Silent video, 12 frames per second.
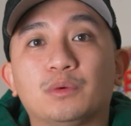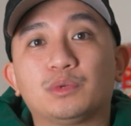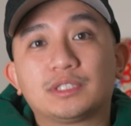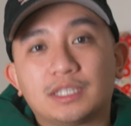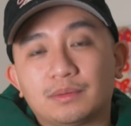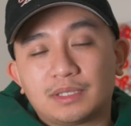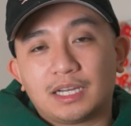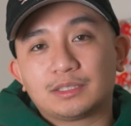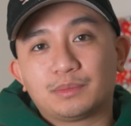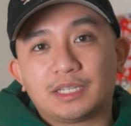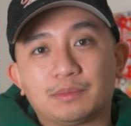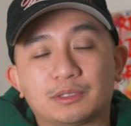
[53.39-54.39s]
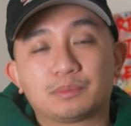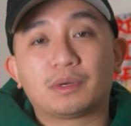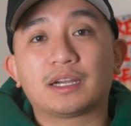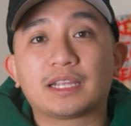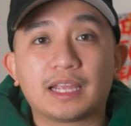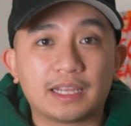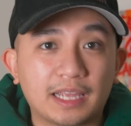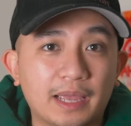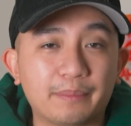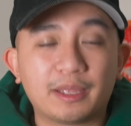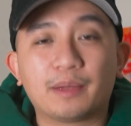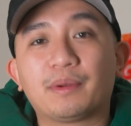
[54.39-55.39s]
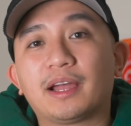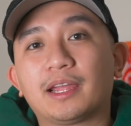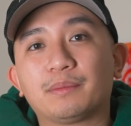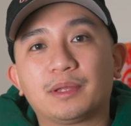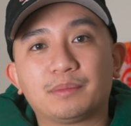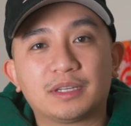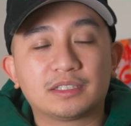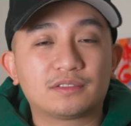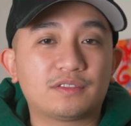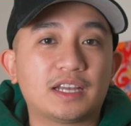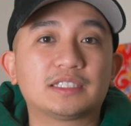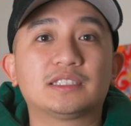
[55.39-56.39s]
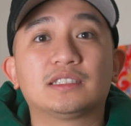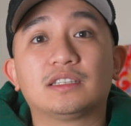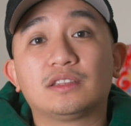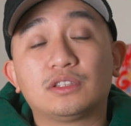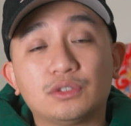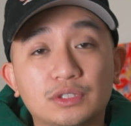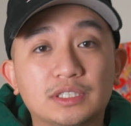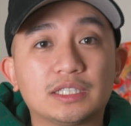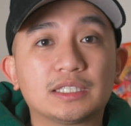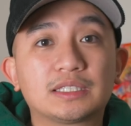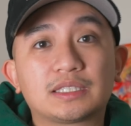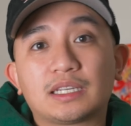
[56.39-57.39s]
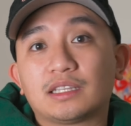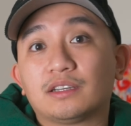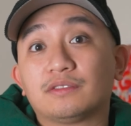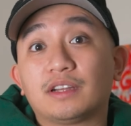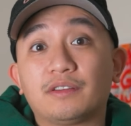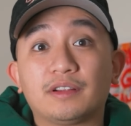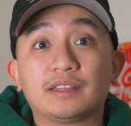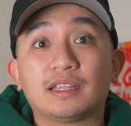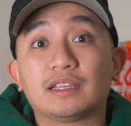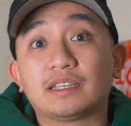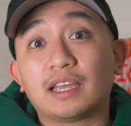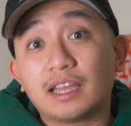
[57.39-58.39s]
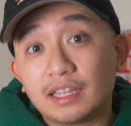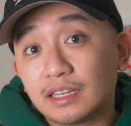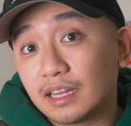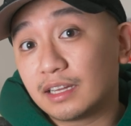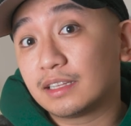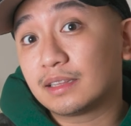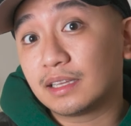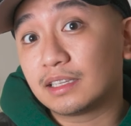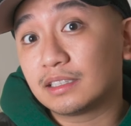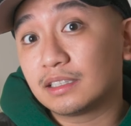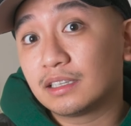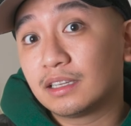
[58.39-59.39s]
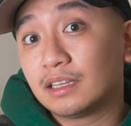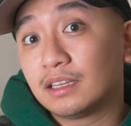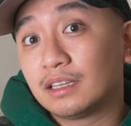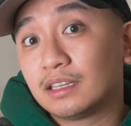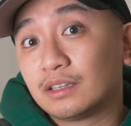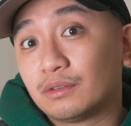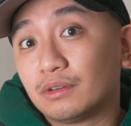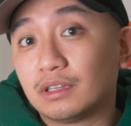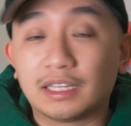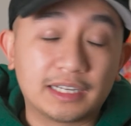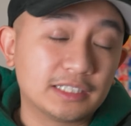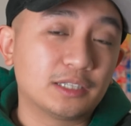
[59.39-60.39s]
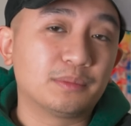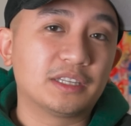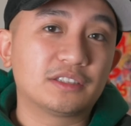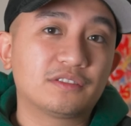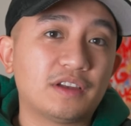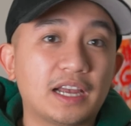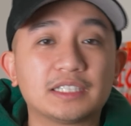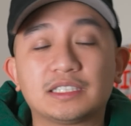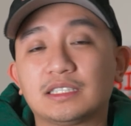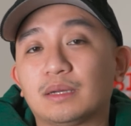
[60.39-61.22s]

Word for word: What's up guys, my name is Mark K Yab-yab. I am a men's fashion enthusiast. I love everything and anything related to men's fashion.